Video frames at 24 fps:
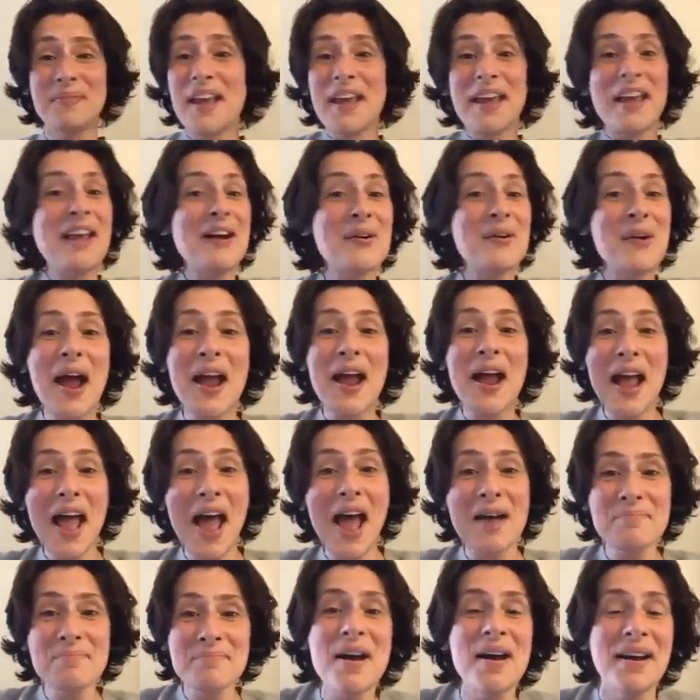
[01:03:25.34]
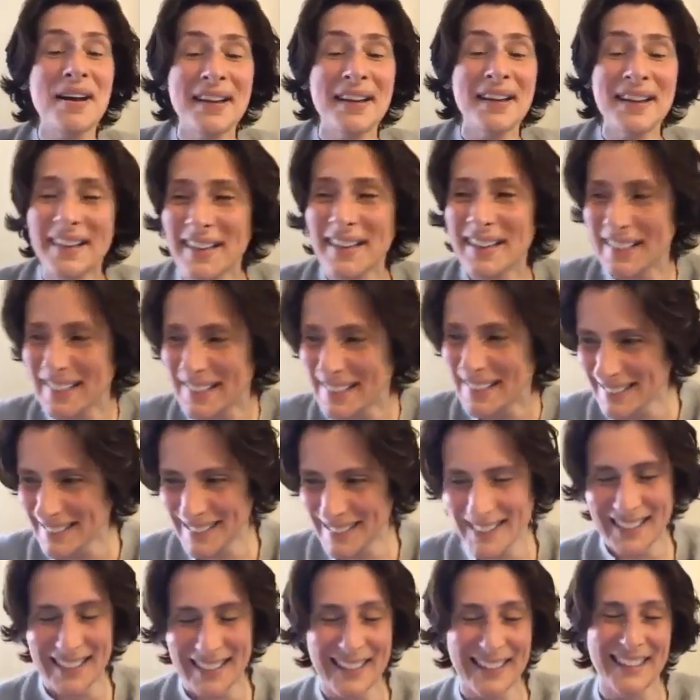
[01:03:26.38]
I am.
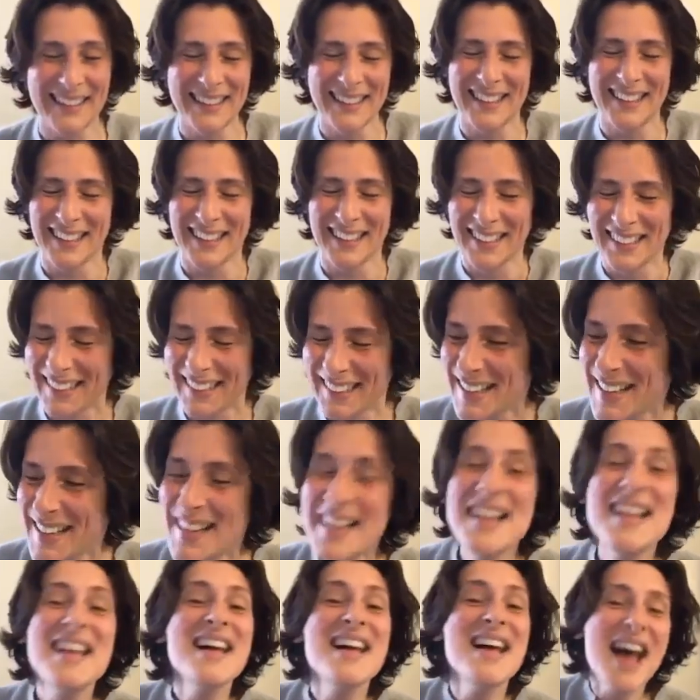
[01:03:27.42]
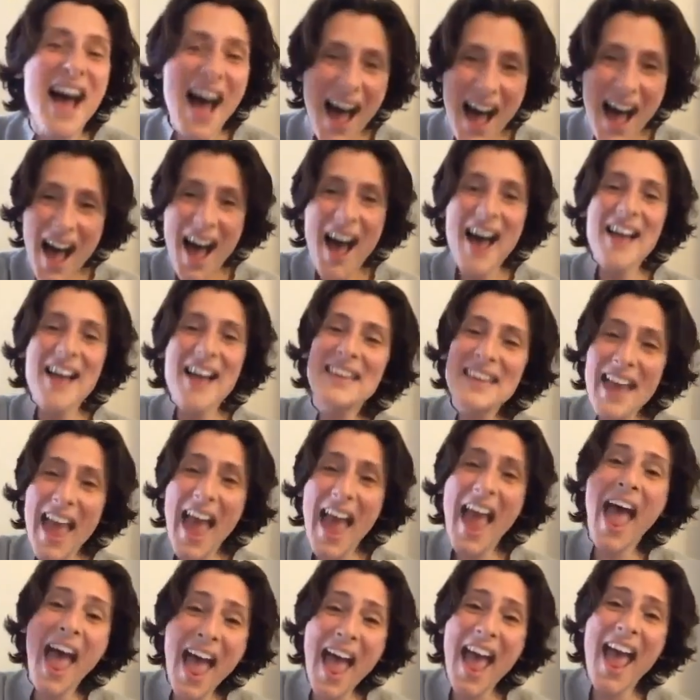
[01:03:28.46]
It's like,
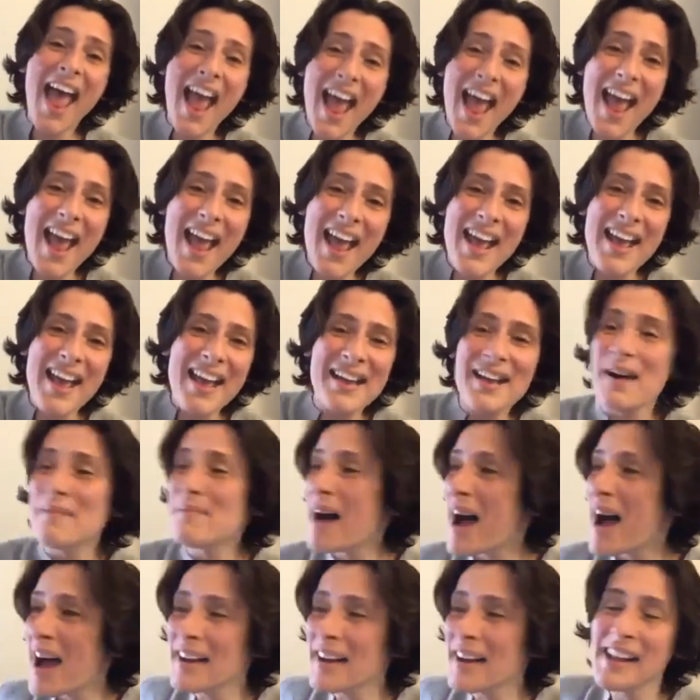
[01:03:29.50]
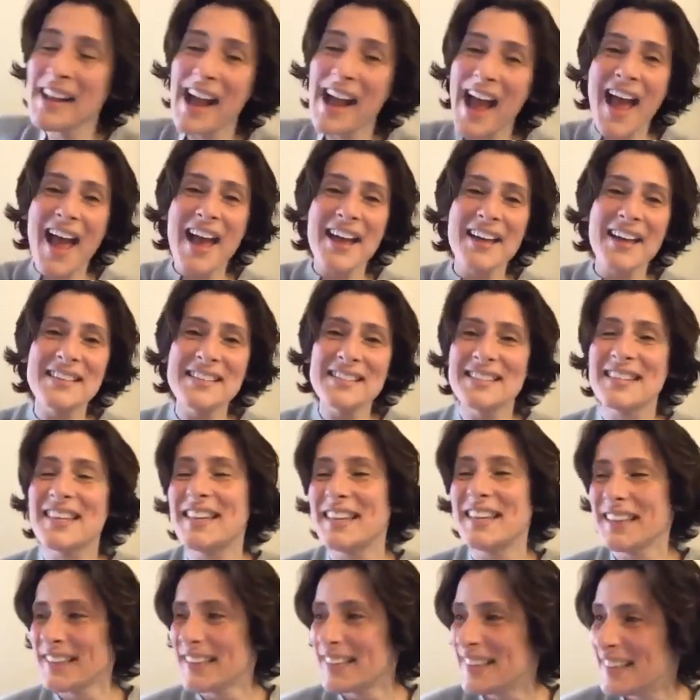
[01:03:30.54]
yay, come on
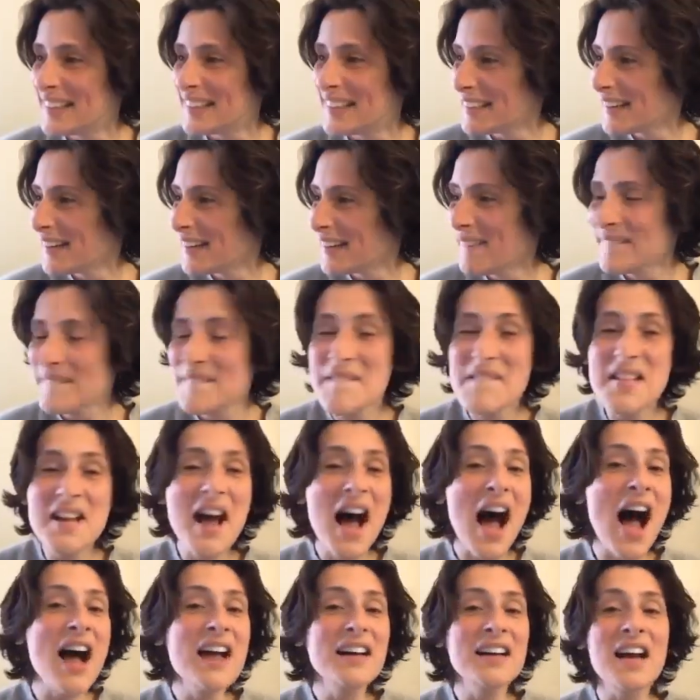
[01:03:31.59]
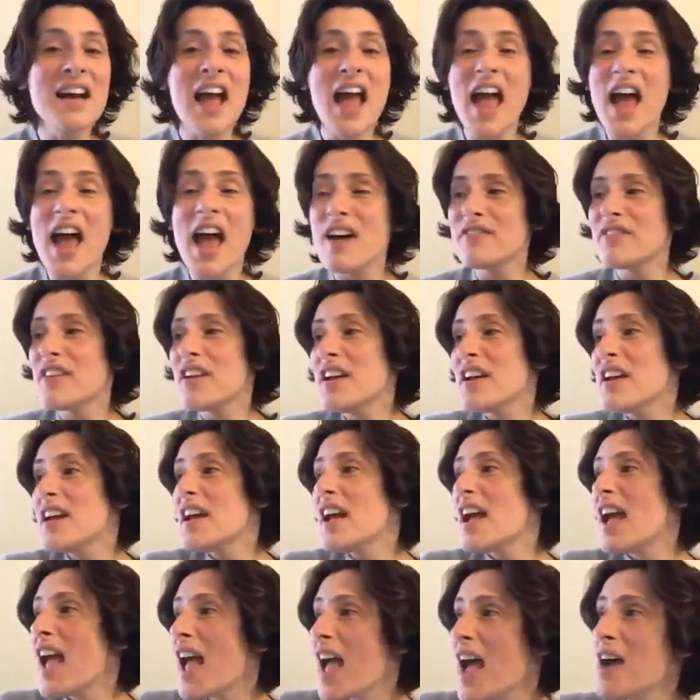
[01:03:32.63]
guys. I'm gonna have
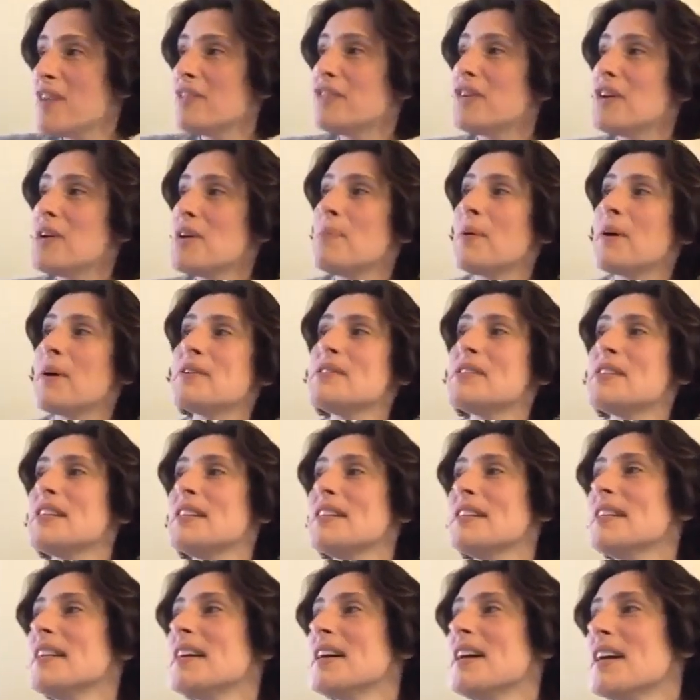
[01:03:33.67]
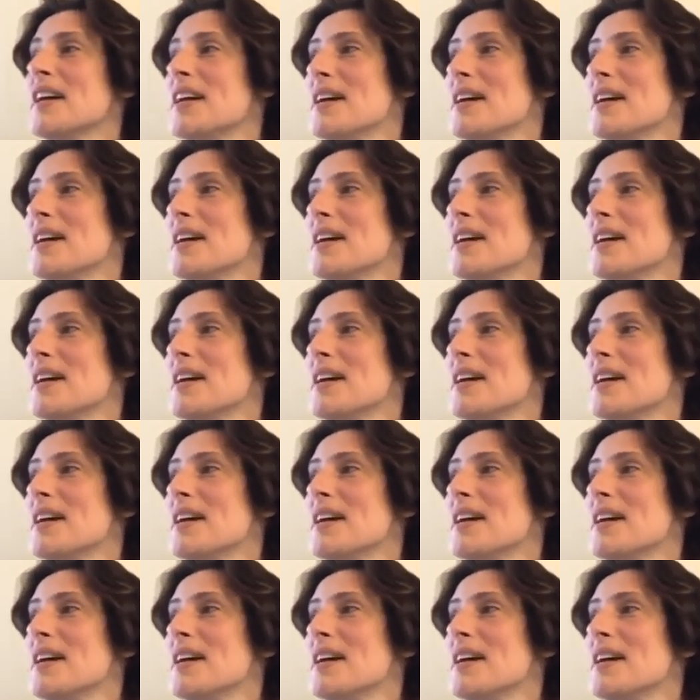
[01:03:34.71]
every person,